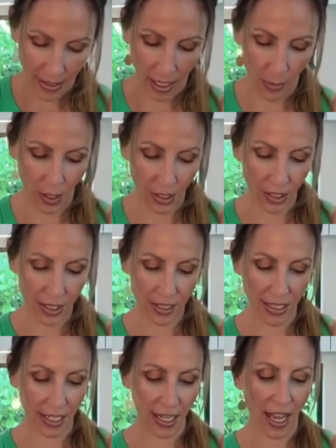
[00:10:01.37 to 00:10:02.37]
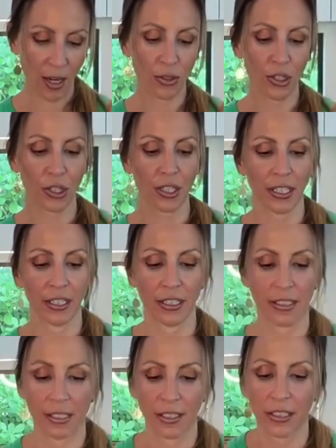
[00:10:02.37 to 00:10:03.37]
I want you to see how dirty it
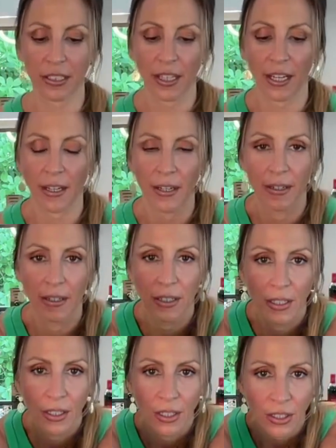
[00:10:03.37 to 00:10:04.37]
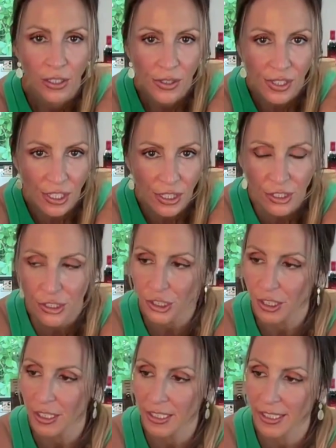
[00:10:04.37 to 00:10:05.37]
is. Look at that. you see the
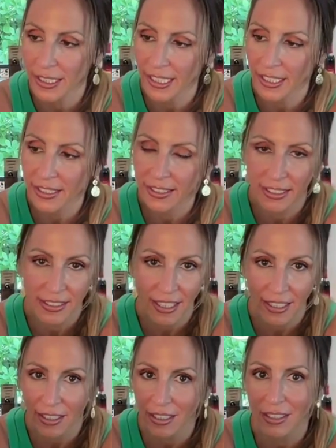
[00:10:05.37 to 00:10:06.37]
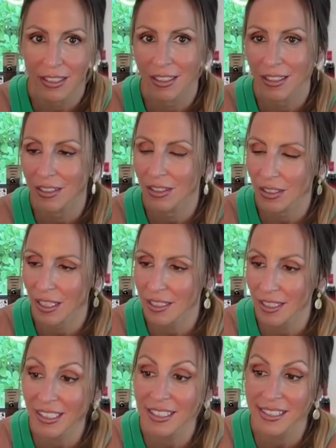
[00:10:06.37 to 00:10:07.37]
dirt in leeks? It's like
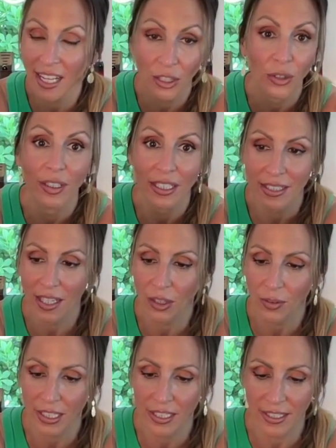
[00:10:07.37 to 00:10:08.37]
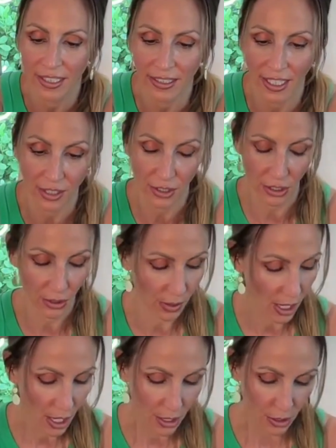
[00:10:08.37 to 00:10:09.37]
celery. Celery is like that too.
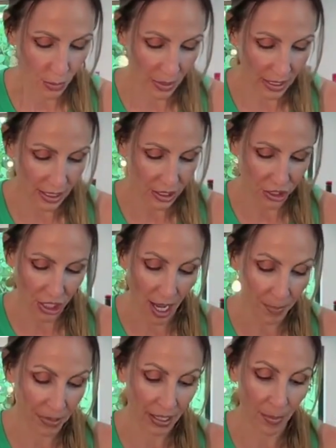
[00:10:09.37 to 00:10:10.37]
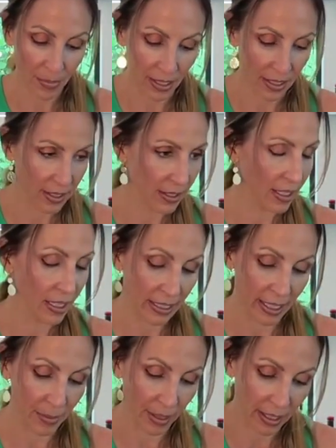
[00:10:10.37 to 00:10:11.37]
So we're gonna chop it. I'm gonna
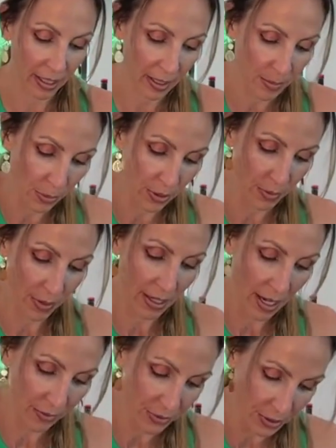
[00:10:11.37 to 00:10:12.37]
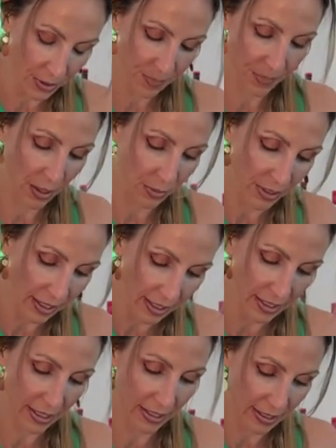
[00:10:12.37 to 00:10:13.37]
clean my cutting board right after. I don't think
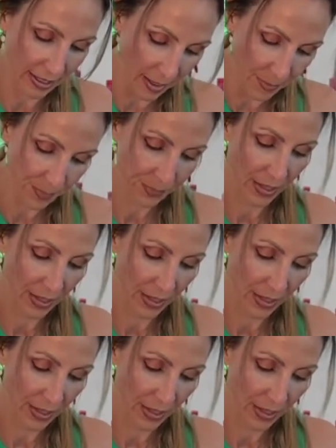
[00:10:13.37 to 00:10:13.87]
I need it again.